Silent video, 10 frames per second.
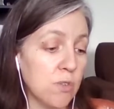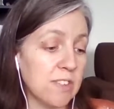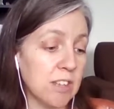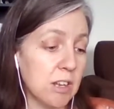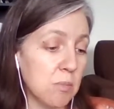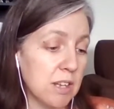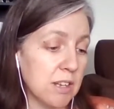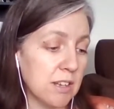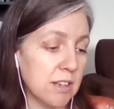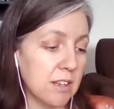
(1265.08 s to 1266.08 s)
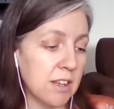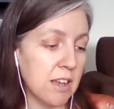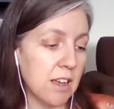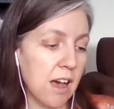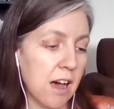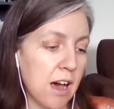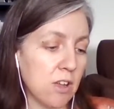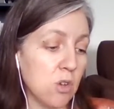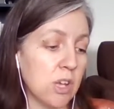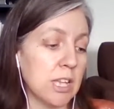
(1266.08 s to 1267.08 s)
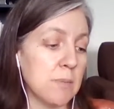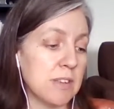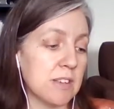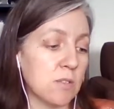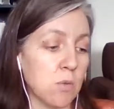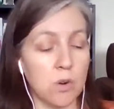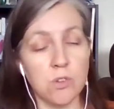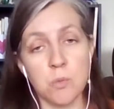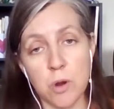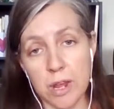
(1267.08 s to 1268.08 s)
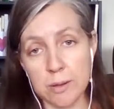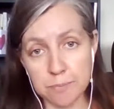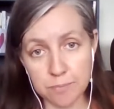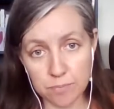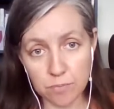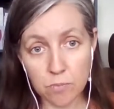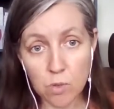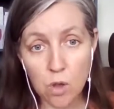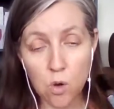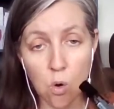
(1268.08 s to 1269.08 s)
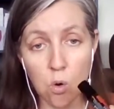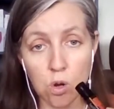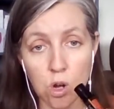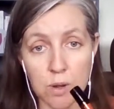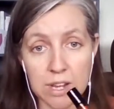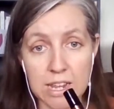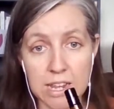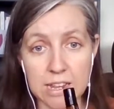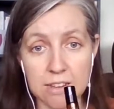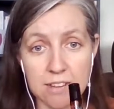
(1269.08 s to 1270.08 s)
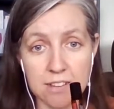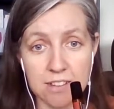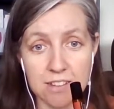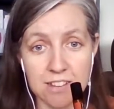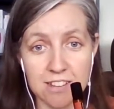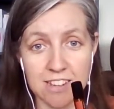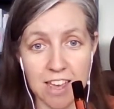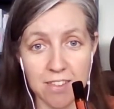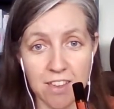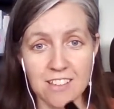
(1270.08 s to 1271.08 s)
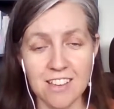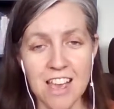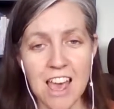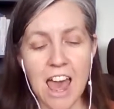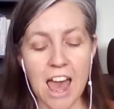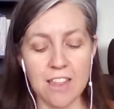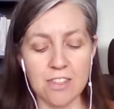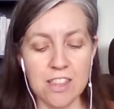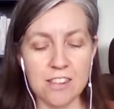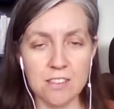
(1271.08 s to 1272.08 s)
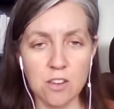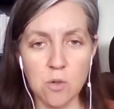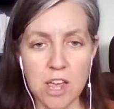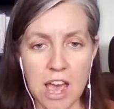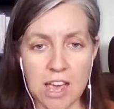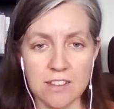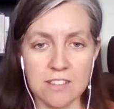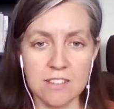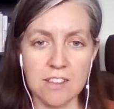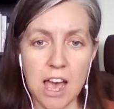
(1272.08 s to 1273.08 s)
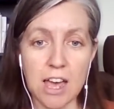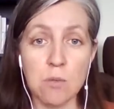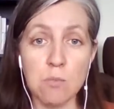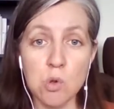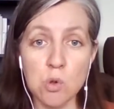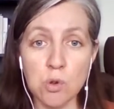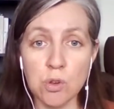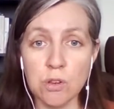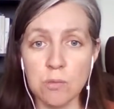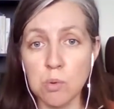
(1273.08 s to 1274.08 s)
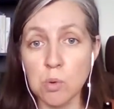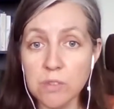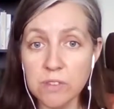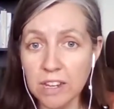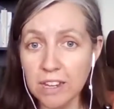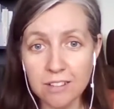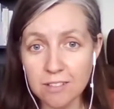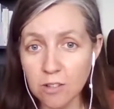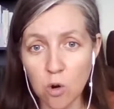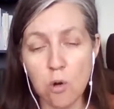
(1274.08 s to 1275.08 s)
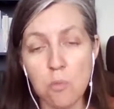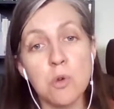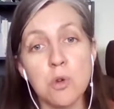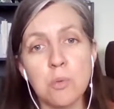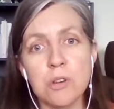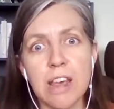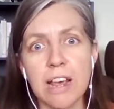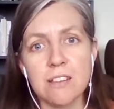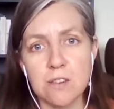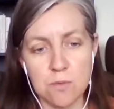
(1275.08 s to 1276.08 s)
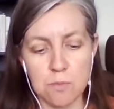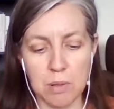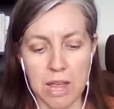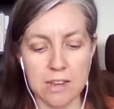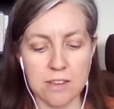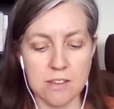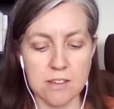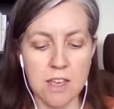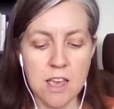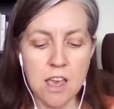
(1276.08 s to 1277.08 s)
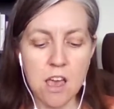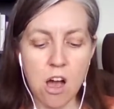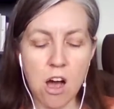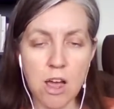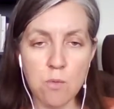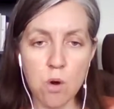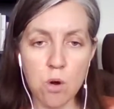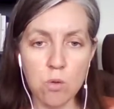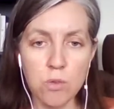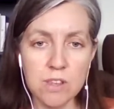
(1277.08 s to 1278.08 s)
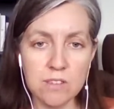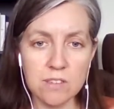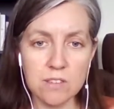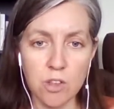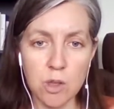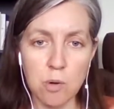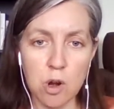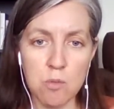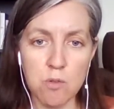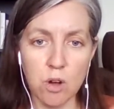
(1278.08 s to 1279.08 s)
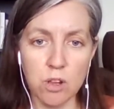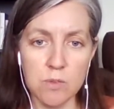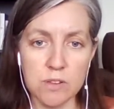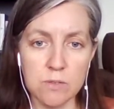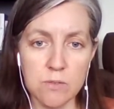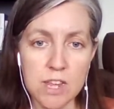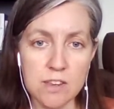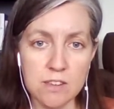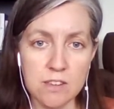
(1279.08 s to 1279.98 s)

cinnamon, eucalyptus, rosemary, all go in here together. And this creates an immune boosting or immune protective blend. I roll this on the bottom of Oliver's feet